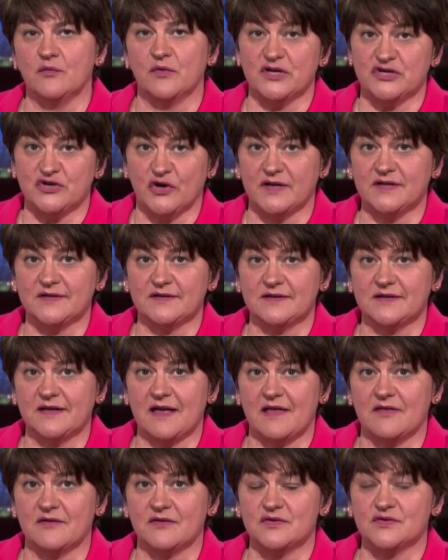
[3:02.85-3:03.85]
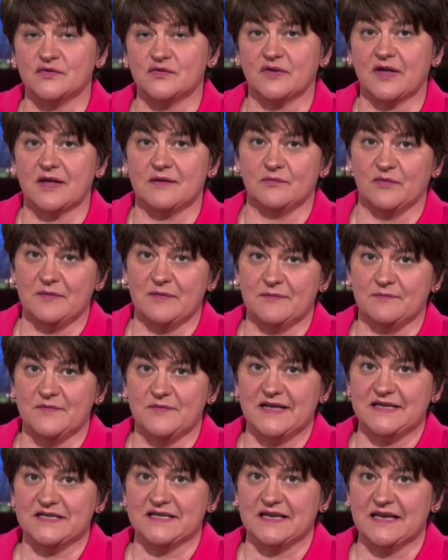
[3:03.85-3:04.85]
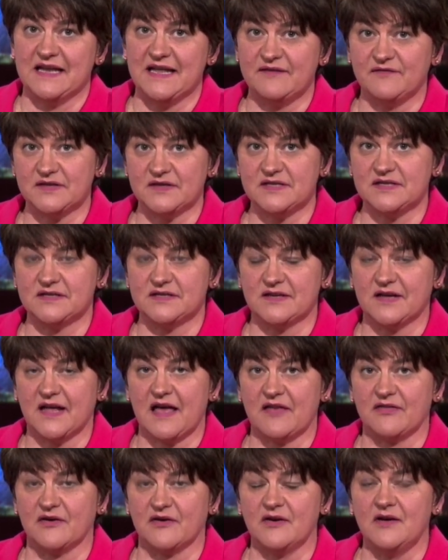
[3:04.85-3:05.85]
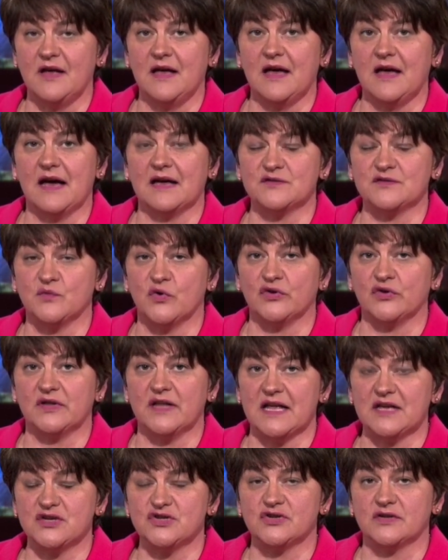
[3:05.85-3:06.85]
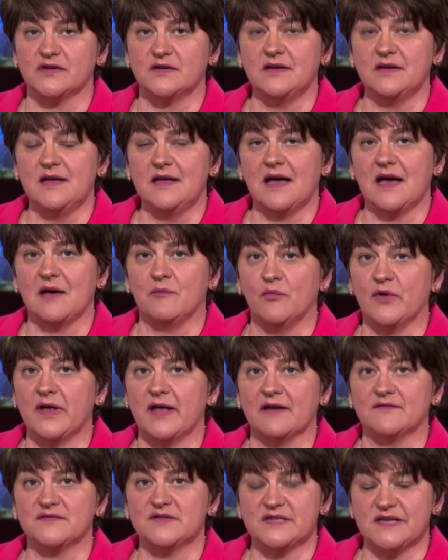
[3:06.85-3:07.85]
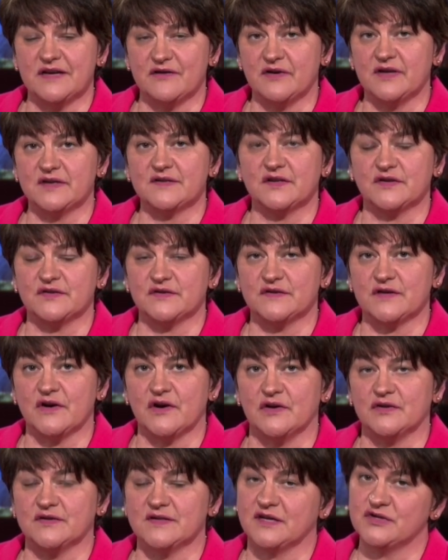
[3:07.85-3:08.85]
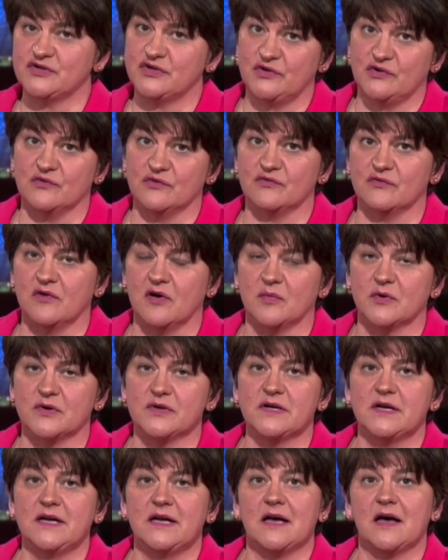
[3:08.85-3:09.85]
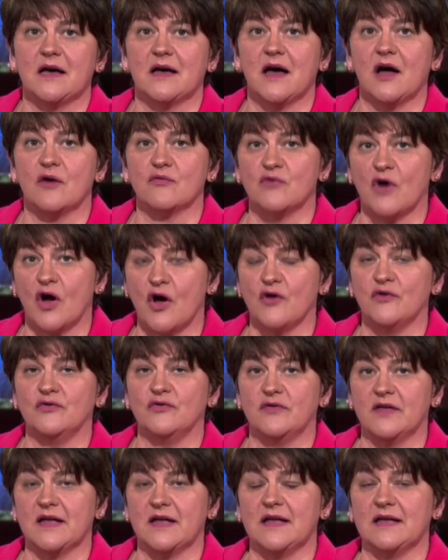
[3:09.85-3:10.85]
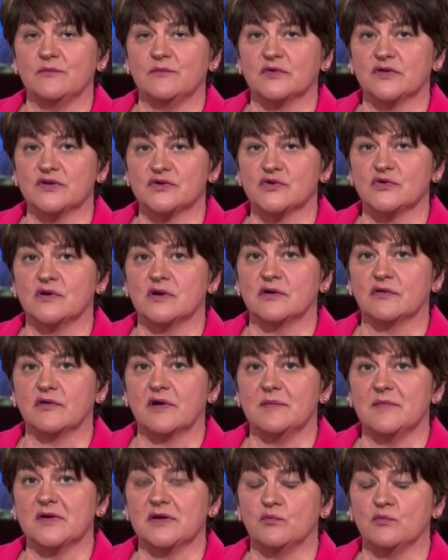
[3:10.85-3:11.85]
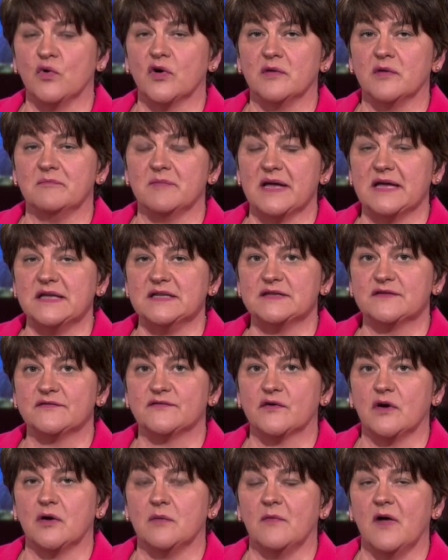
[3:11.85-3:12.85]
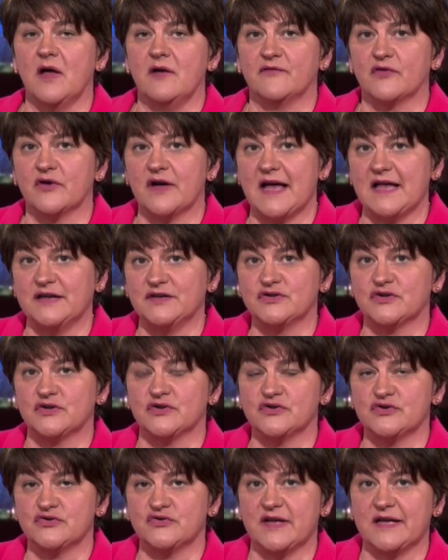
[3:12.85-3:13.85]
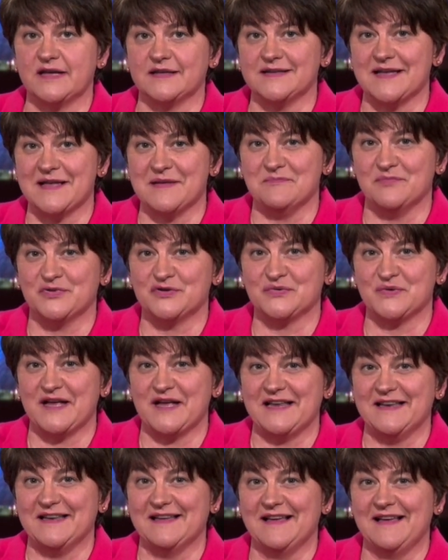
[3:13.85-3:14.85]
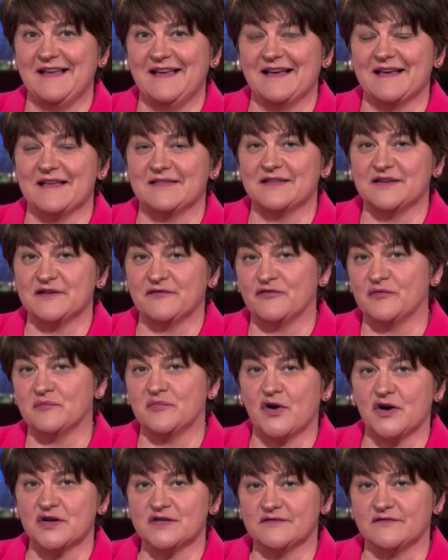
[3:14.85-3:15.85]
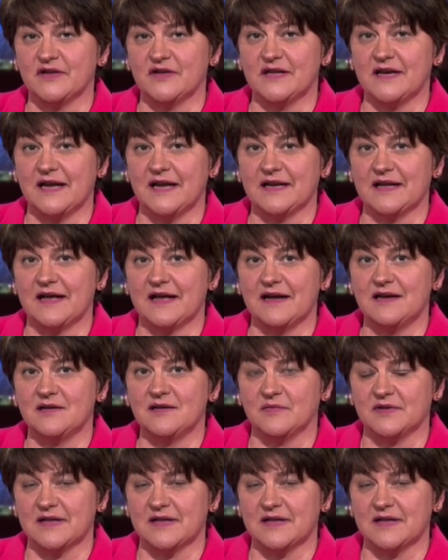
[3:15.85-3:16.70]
We joined it together, so we need to leave it together as one nation. And we have serious concerns, as you know, Robert, around the withdrawal agreement and what it means for intertrade in between the different parts of the United Kingdom.